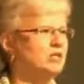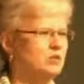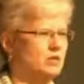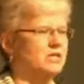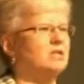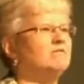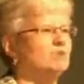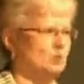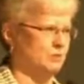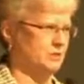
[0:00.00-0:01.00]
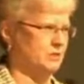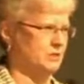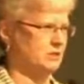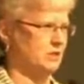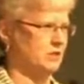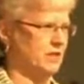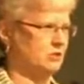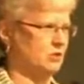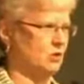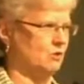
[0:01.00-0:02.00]
going to give your business a
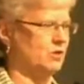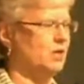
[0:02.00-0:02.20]
NAICS code.